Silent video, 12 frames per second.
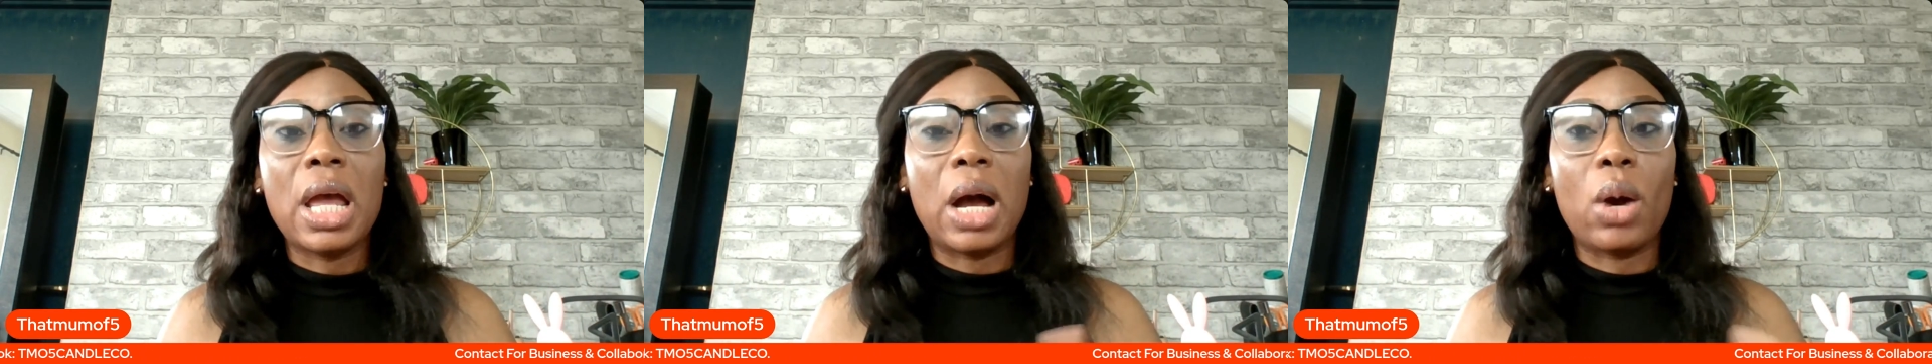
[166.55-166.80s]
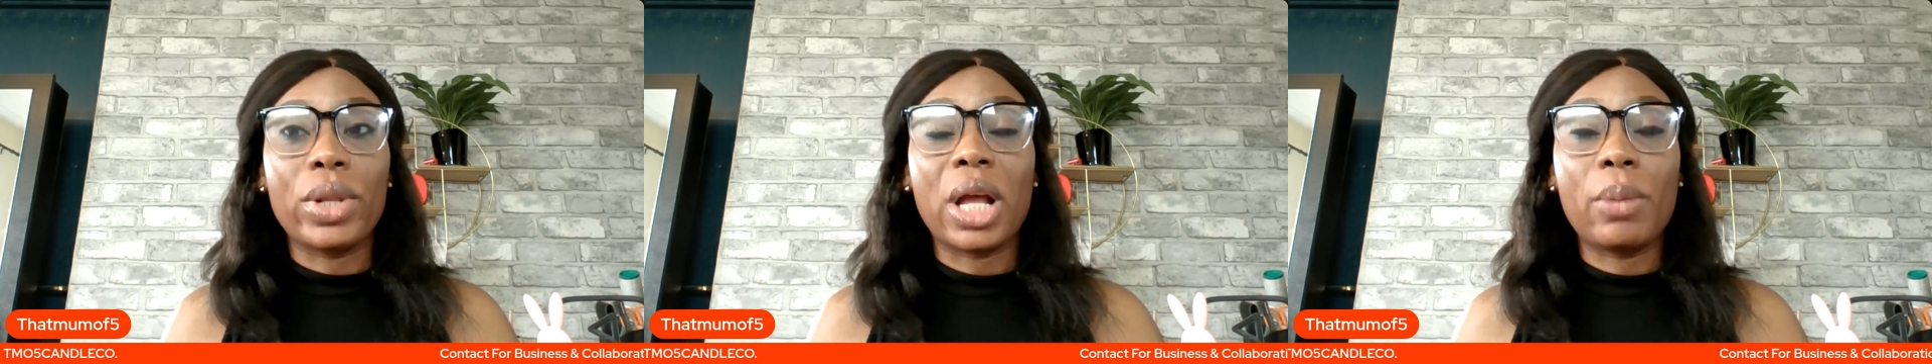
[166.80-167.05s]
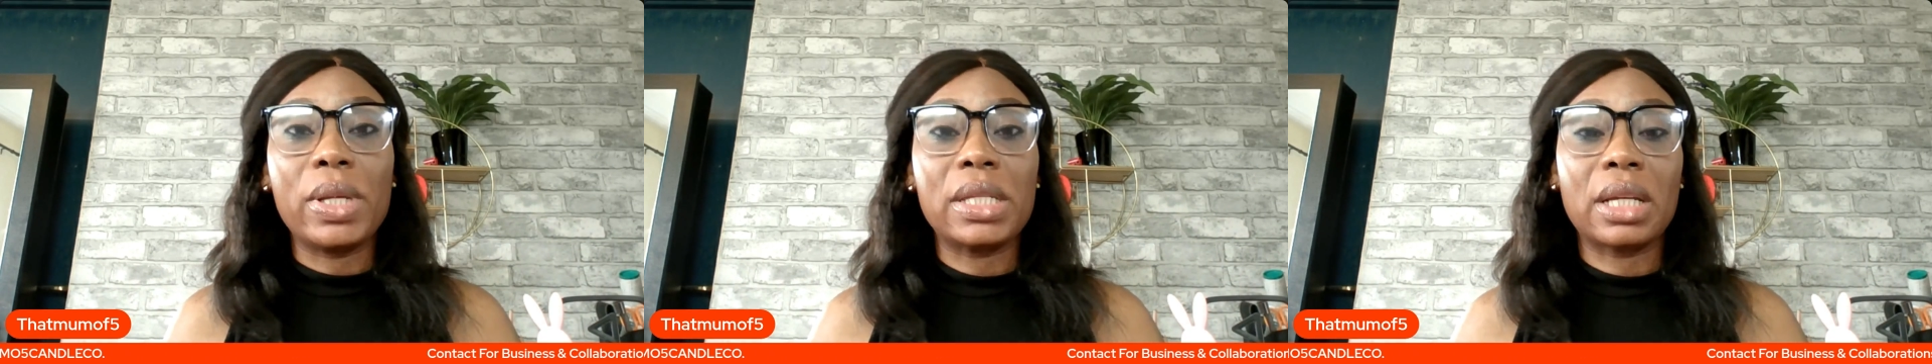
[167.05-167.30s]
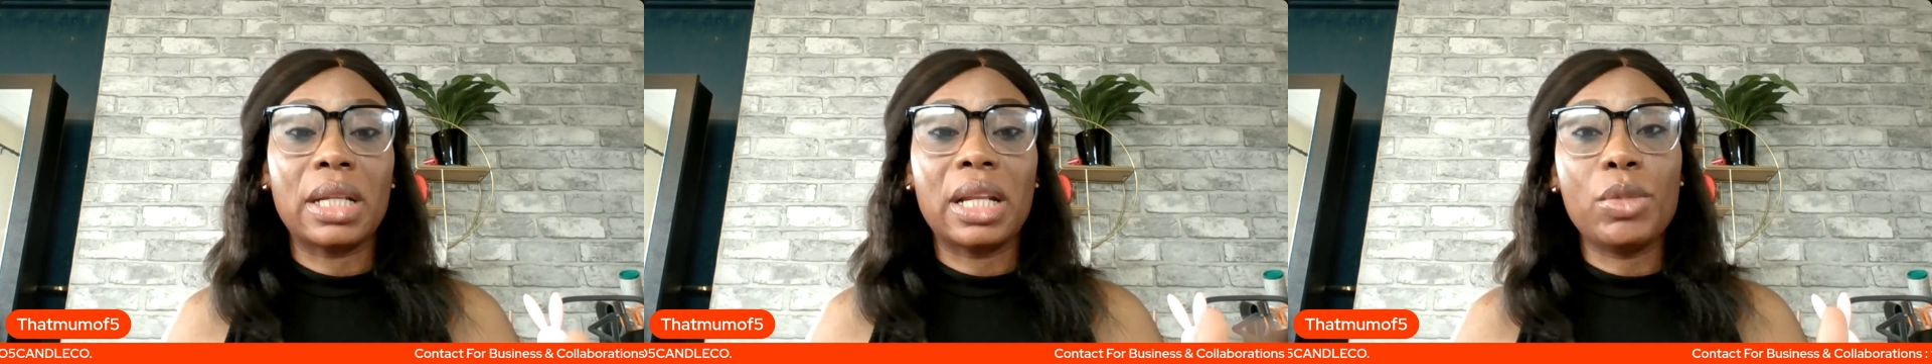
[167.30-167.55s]
And with that being
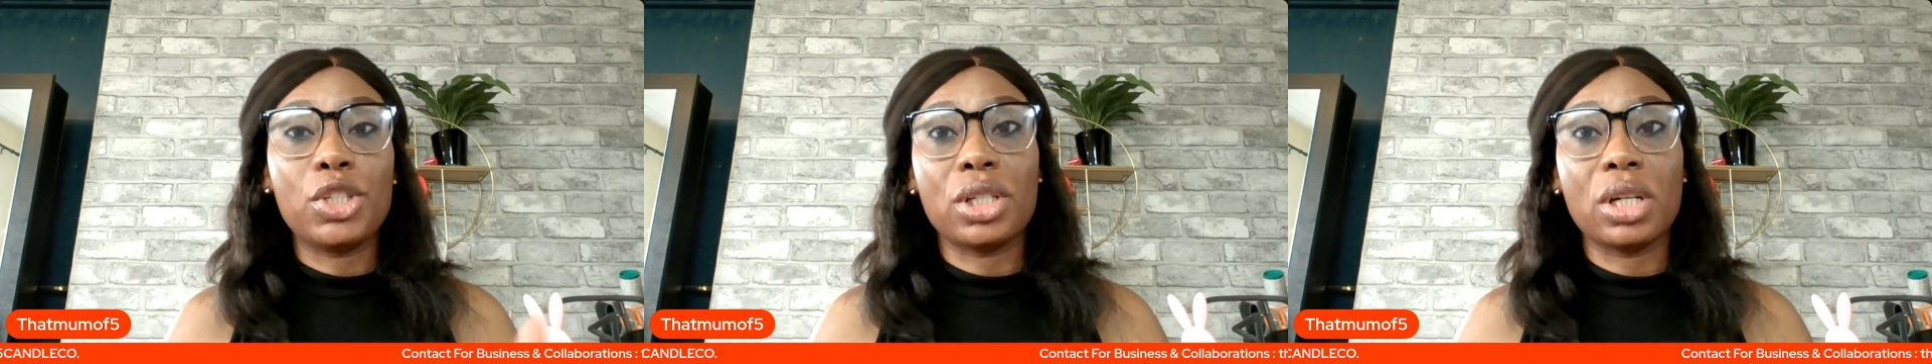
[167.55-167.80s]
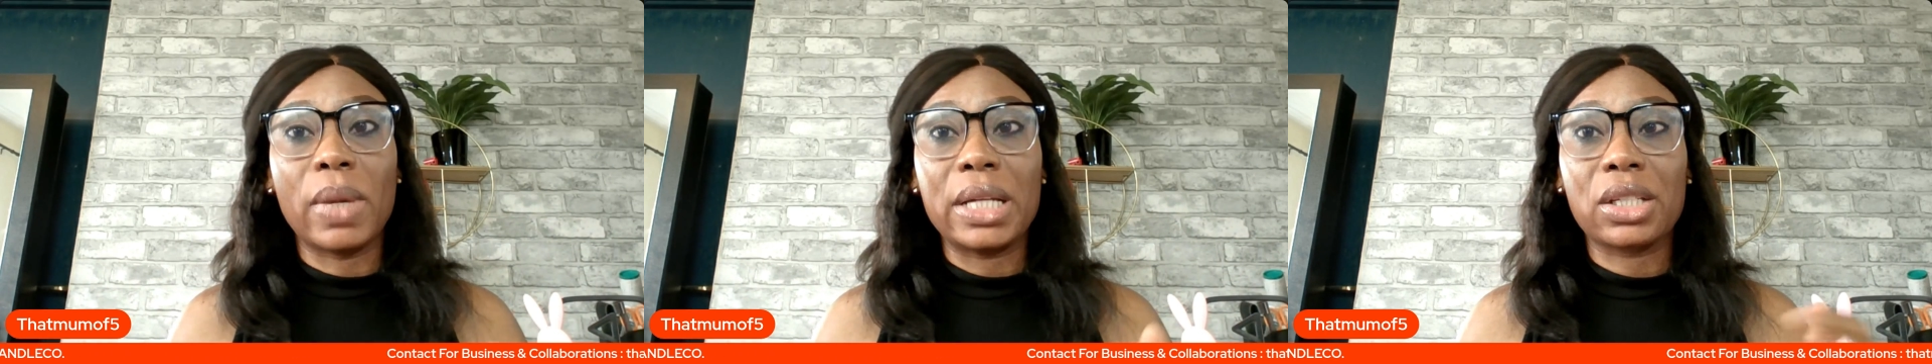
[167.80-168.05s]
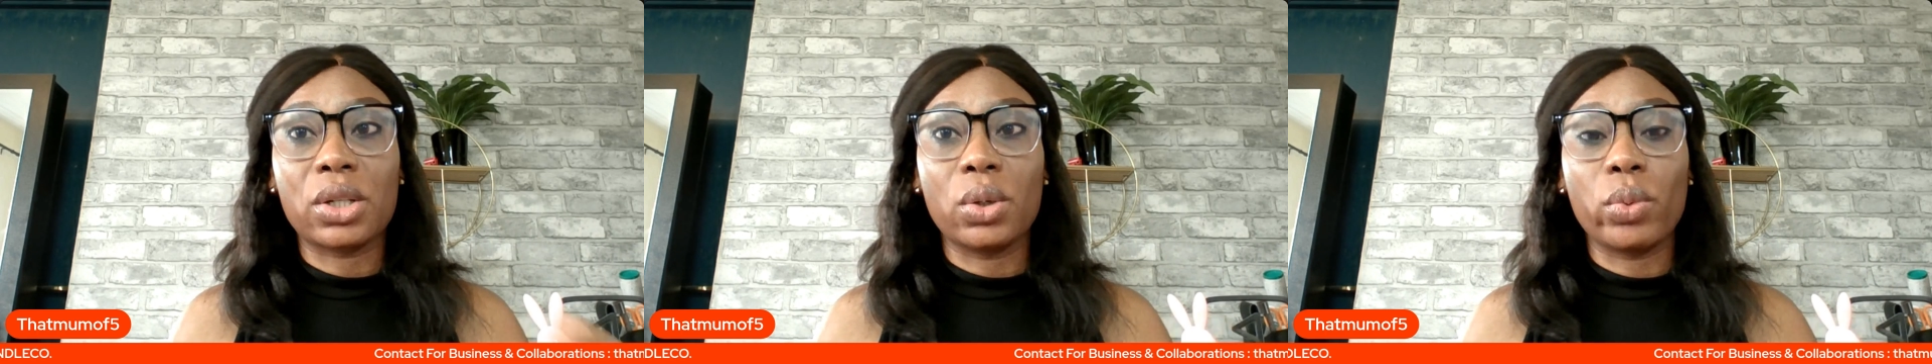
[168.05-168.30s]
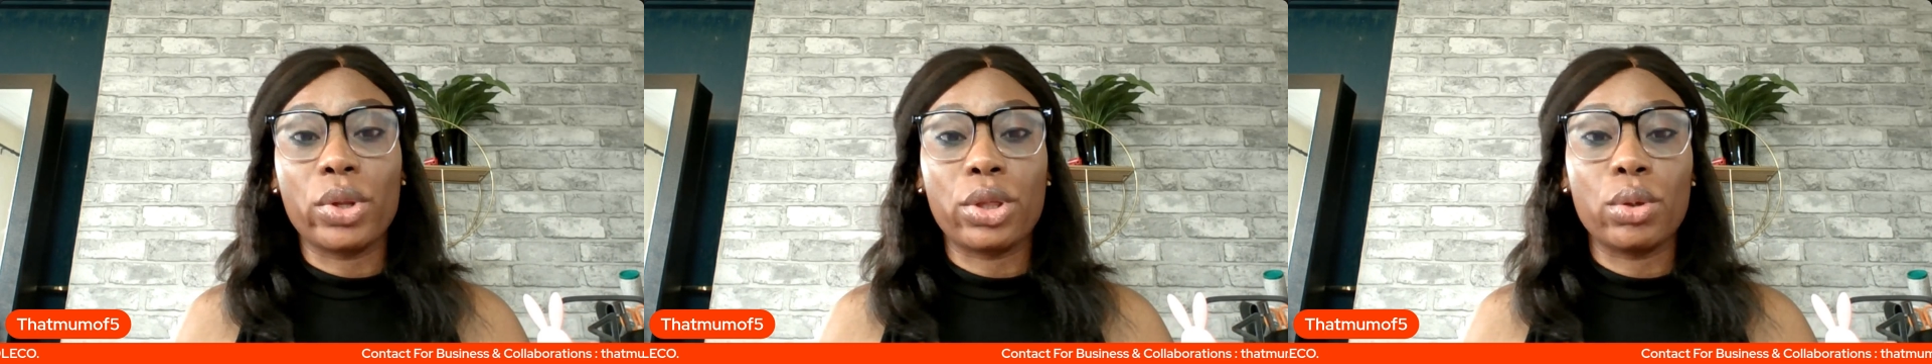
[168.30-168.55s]
said, let me share my
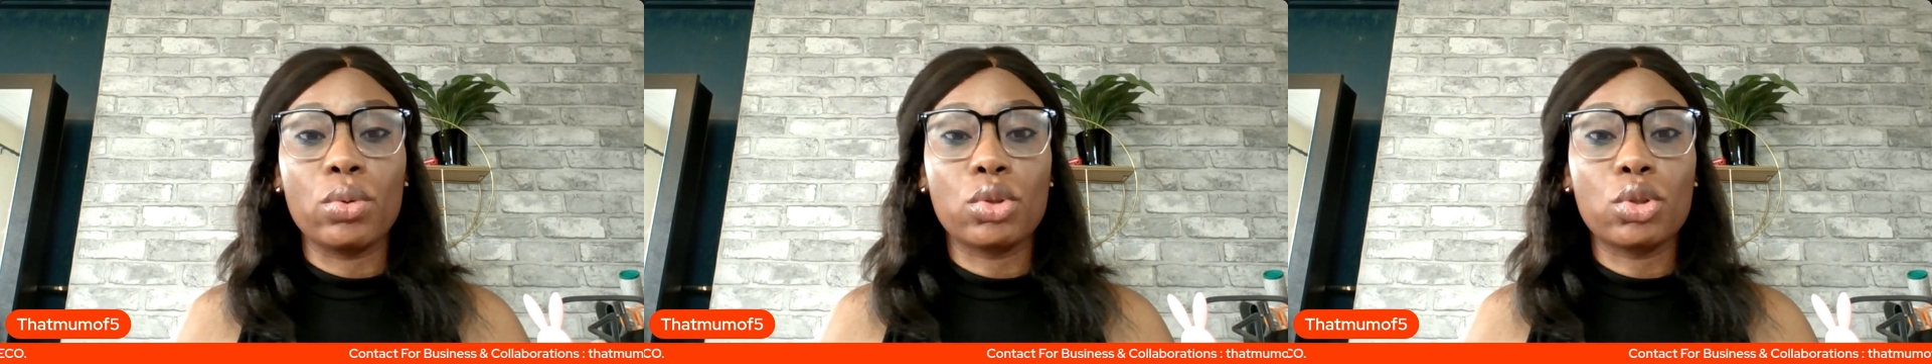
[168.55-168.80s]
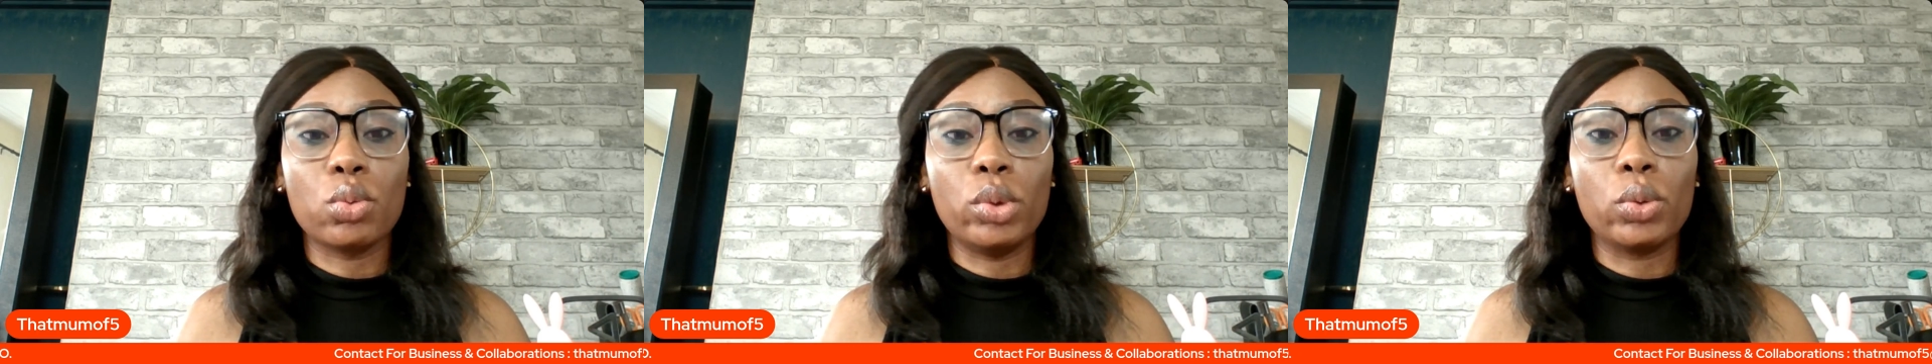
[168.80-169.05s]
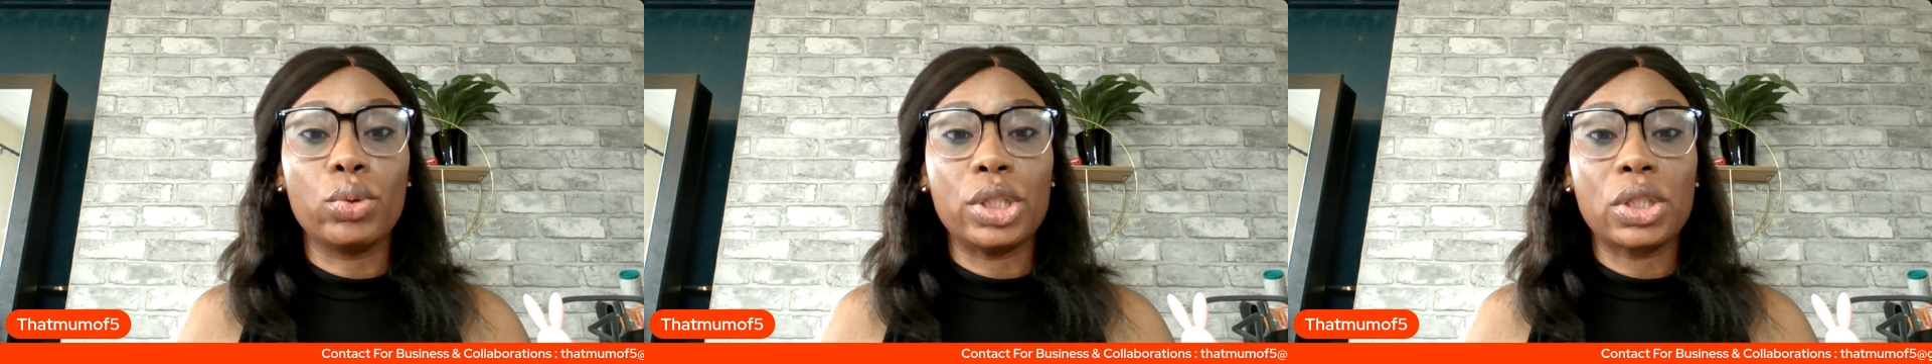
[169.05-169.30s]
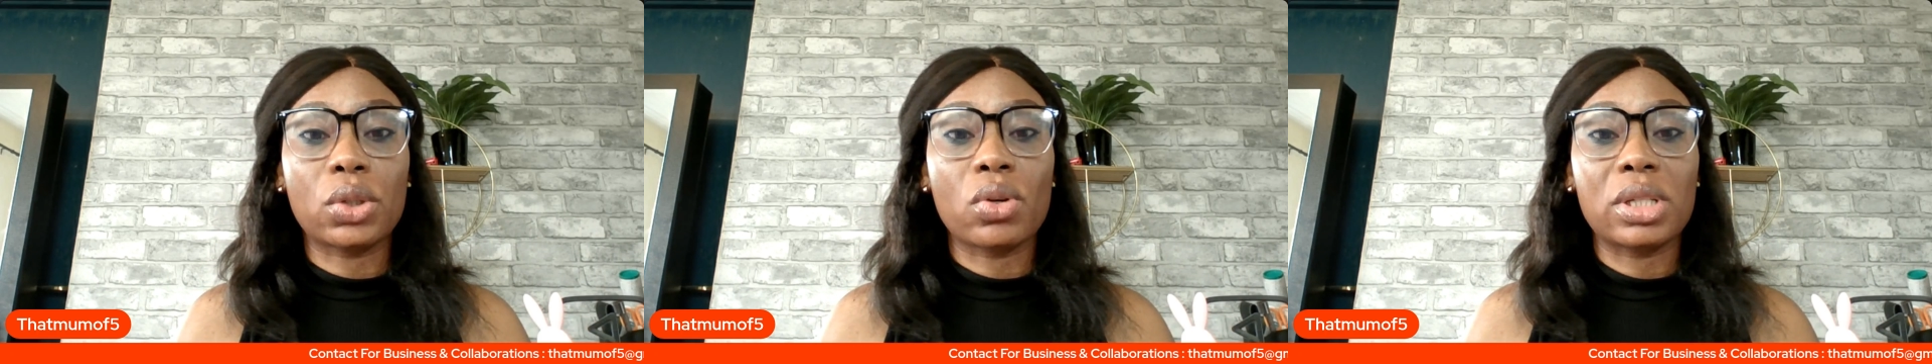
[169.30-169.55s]
screen with you so we could
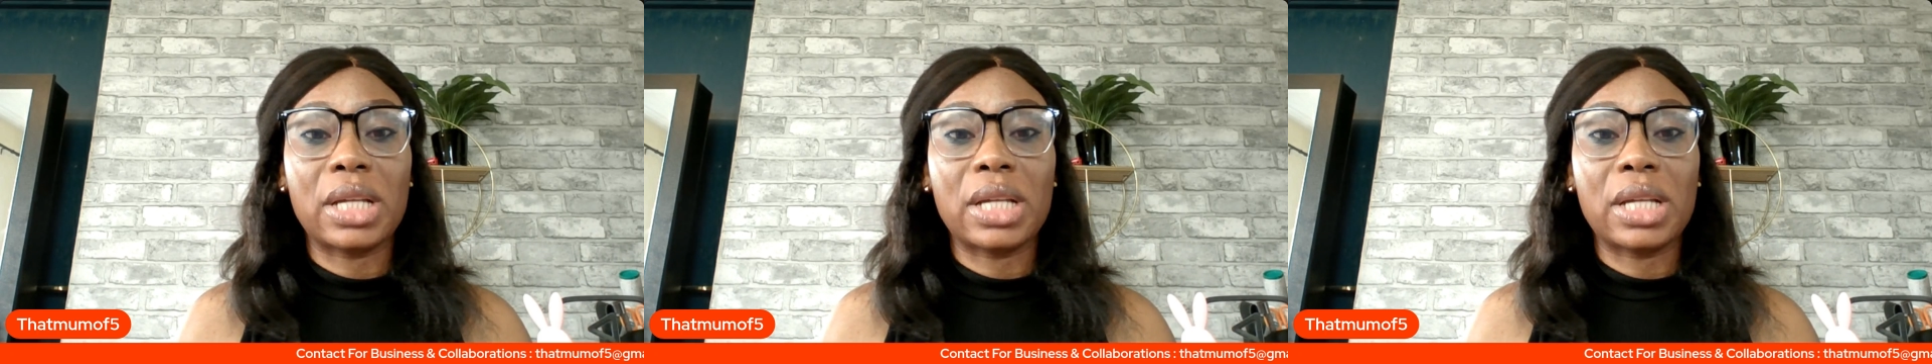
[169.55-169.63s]
discuss